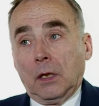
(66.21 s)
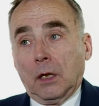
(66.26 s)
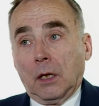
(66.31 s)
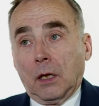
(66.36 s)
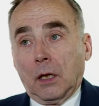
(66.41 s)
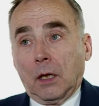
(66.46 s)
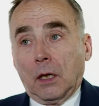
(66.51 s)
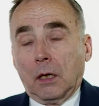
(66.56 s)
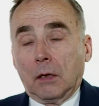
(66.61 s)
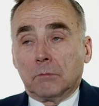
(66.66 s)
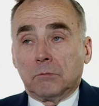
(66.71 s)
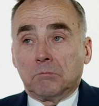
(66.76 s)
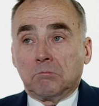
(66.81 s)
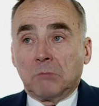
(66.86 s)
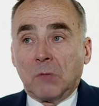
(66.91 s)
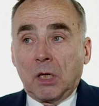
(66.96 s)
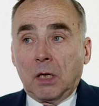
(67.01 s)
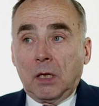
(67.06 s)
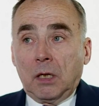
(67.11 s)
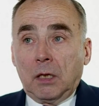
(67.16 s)
One
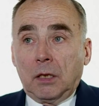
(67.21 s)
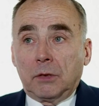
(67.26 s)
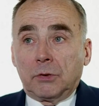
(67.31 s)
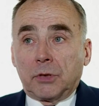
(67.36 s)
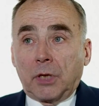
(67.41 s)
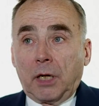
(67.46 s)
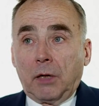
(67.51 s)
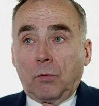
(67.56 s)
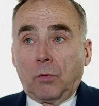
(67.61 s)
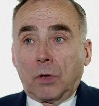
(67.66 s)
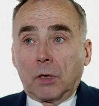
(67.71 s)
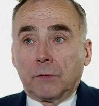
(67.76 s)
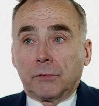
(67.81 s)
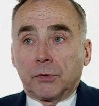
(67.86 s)
of